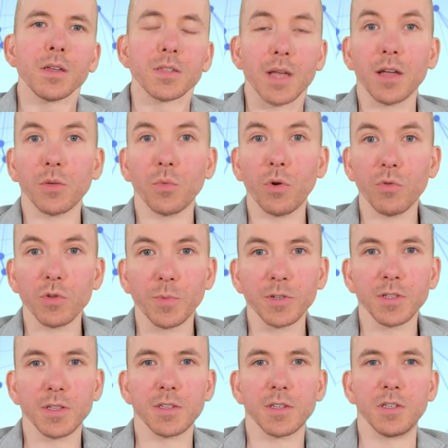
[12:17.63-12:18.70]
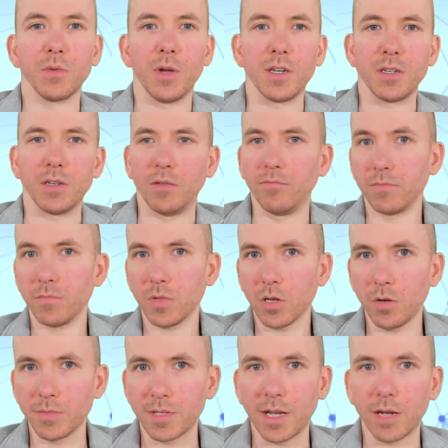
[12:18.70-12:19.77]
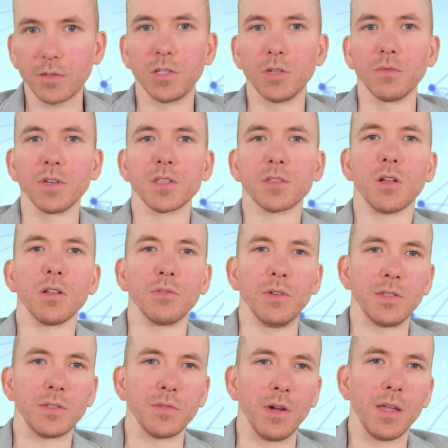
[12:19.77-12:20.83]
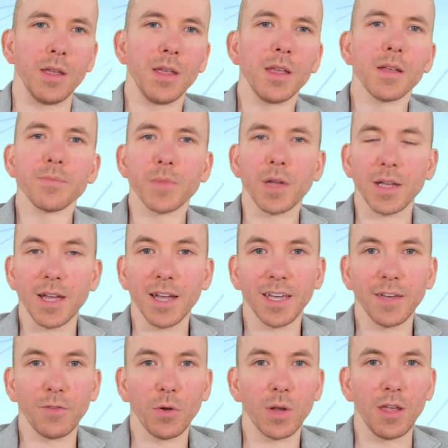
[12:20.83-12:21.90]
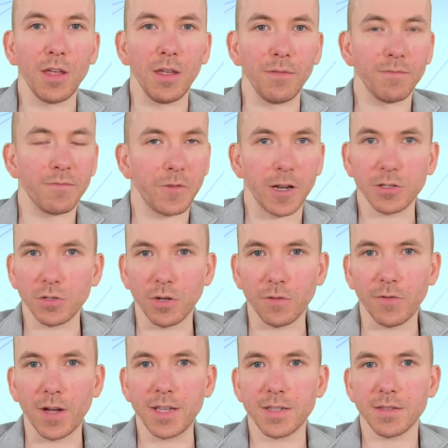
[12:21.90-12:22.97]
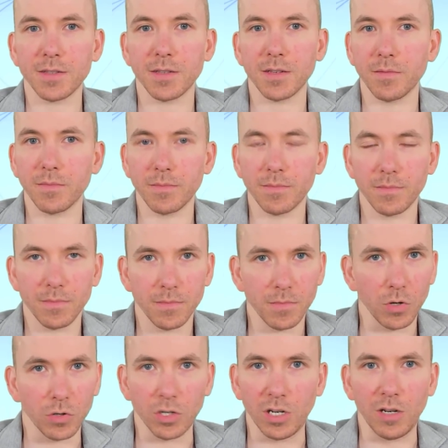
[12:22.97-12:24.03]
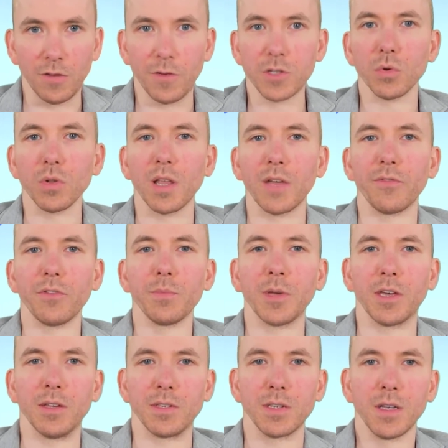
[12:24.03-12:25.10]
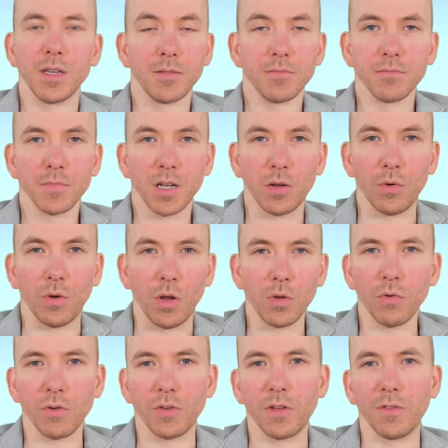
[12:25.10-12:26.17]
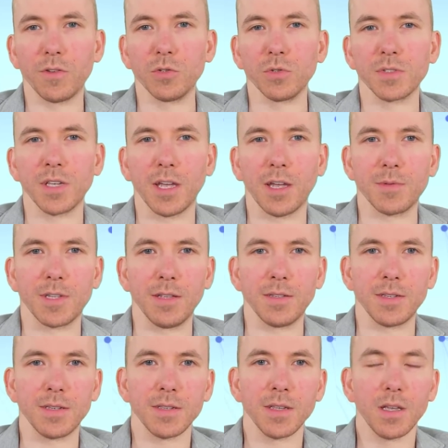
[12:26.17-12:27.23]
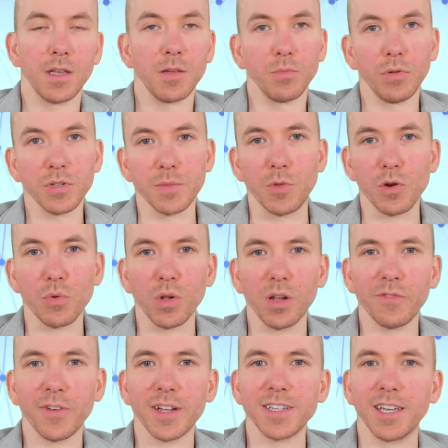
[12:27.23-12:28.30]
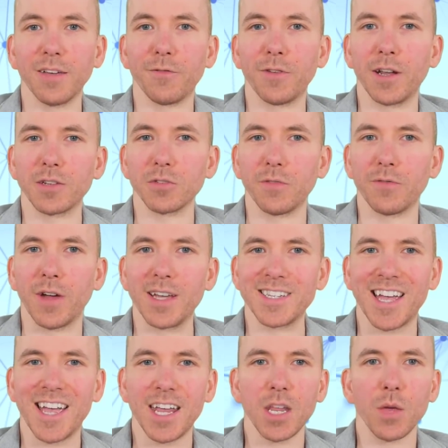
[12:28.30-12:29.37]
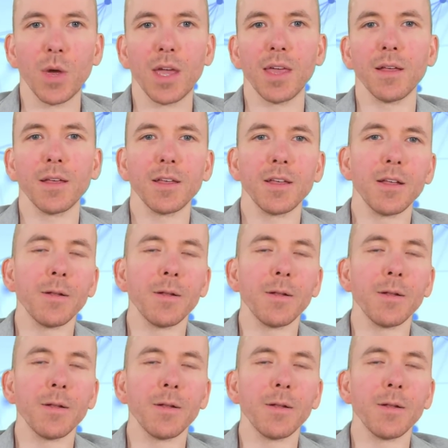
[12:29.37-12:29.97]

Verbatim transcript: So how do we respond to this situation? Comes down to your risk tolerance, right? I can't give you any financial advice on an individual level because I don't know your individual circumstances. Plus, I'm not qualified to give financial advice anyway.